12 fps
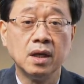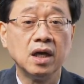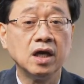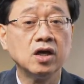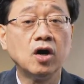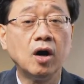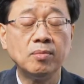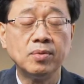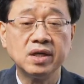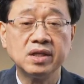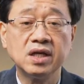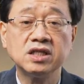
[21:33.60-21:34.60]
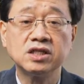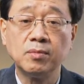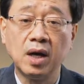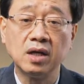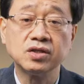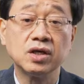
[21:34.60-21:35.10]
Incorporating
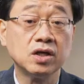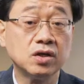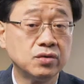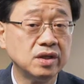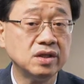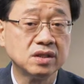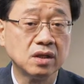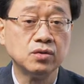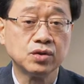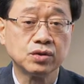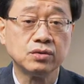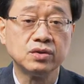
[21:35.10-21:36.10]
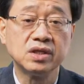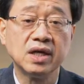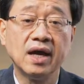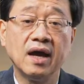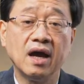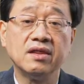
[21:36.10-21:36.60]
smart and green solutions
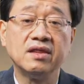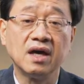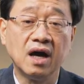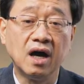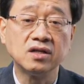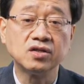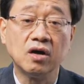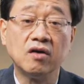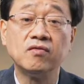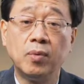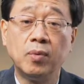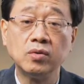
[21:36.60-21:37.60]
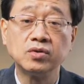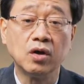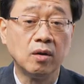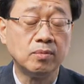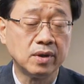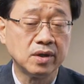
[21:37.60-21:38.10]
at the heart of port
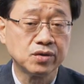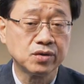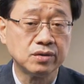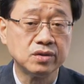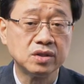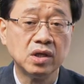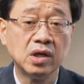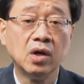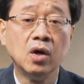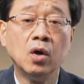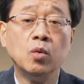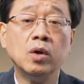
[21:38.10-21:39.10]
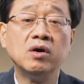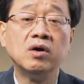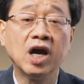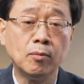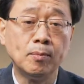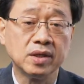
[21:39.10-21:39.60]
operations will
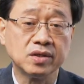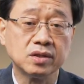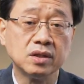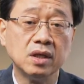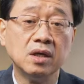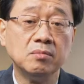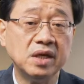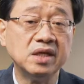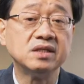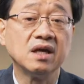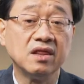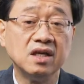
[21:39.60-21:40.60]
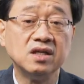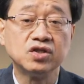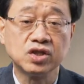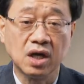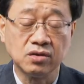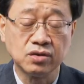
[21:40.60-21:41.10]
help us meet these
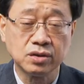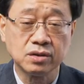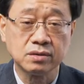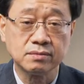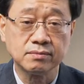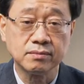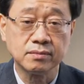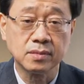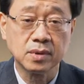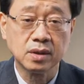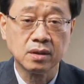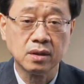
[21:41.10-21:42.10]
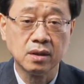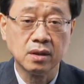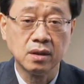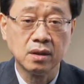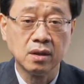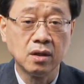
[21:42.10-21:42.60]
challenges.
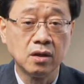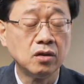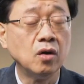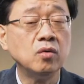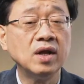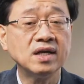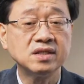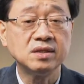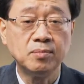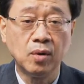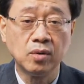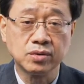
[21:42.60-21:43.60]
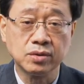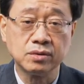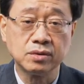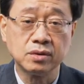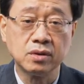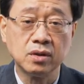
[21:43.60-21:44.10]
No less
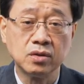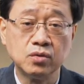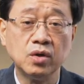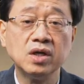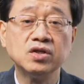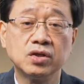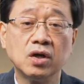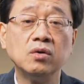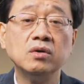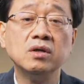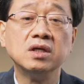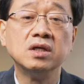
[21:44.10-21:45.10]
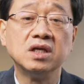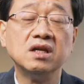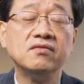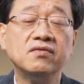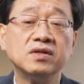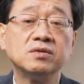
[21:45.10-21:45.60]
important, doing so
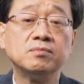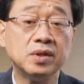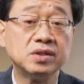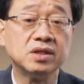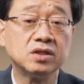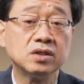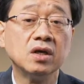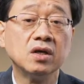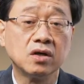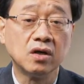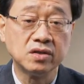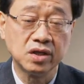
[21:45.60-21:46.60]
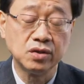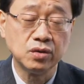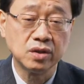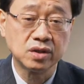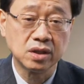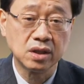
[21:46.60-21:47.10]
delivers business
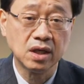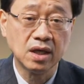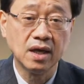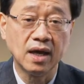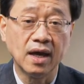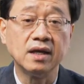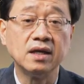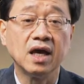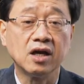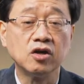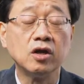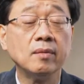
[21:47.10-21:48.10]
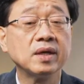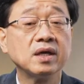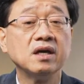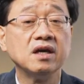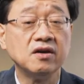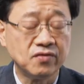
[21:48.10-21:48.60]
continuity and economic
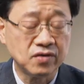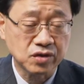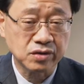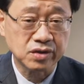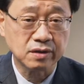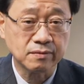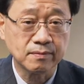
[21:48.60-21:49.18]
efficiency.